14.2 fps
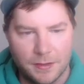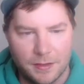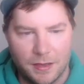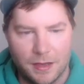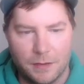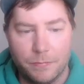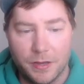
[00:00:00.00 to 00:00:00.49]

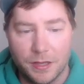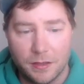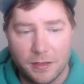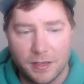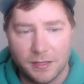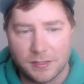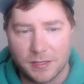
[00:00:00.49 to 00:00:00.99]

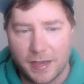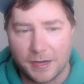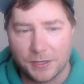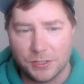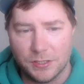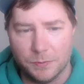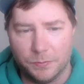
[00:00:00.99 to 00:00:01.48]
But it's
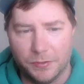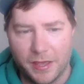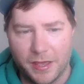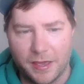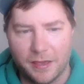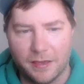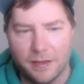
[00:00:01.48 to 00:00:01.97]
actually to
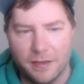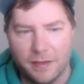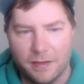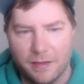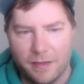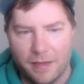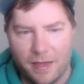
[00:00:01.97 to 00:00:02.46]
play
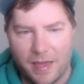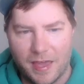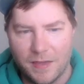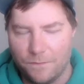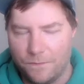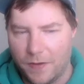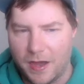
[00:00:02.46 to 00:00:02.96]

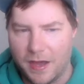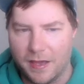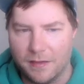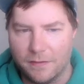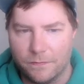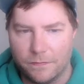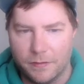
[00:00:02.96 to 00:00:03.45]

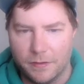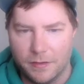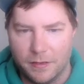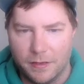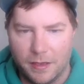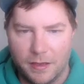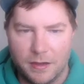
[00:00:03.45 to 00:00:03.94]
a5.
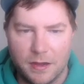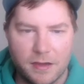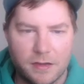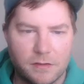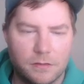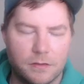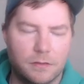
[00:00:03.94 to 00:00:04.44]
And
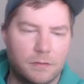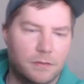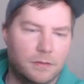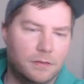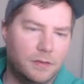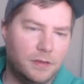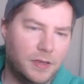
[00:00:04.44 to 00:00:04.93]
now
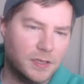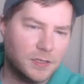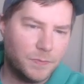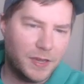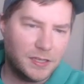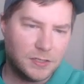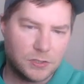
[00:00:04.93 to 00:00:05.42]

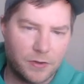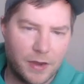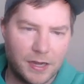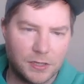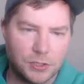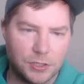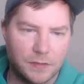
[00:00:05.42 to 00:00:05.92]
his main
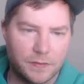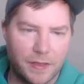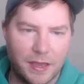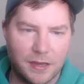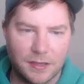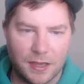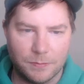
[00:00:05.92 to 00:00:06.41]
strategy in the
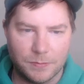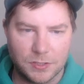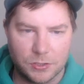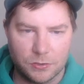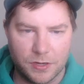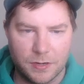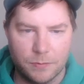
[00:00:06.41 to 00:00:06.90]
endgame
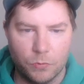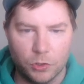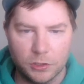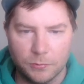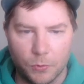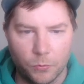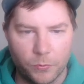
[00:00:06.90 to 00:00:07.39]
is to create
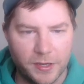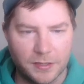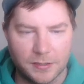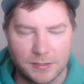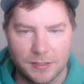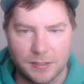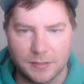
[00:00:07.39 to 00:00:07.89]
multiple
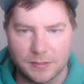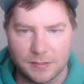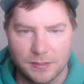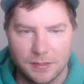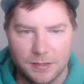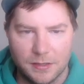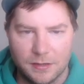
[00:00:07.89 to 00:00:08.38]

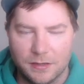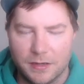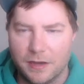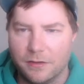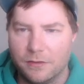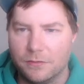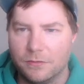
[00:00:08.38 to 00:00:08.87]
weaknesses.
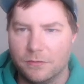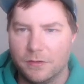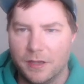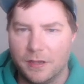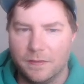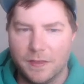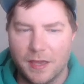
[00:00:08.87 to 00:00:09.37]
Now,
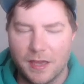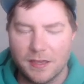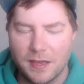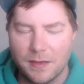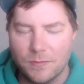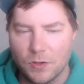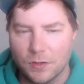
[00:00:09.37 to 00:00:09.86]
in the
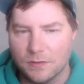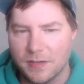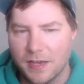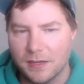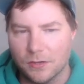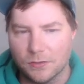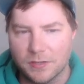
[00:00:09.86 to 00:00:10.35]
endgame you can
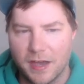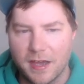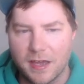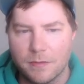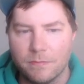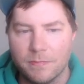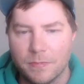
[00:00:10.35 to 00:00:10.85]
take your
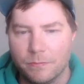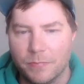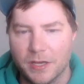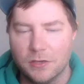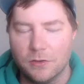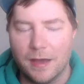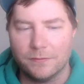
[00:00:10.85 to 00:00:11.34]
time,
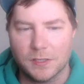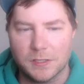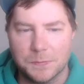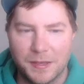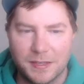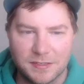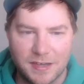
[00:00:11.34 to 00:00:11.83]
but you have to
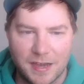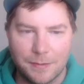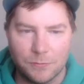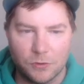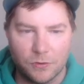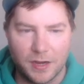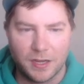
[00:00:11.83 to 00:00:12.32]
spend
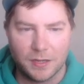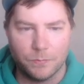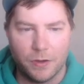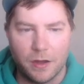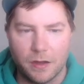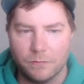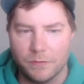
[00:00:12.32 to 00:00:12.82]
time creating
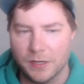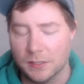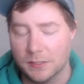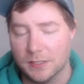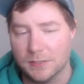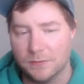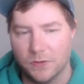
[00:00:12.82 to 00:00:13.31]
pawn
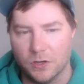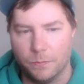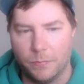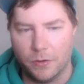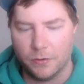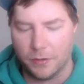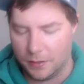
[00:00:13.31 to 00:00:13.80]
weaknesses for your
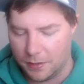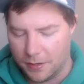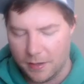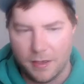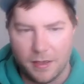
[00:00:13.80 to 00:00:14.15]
opponent.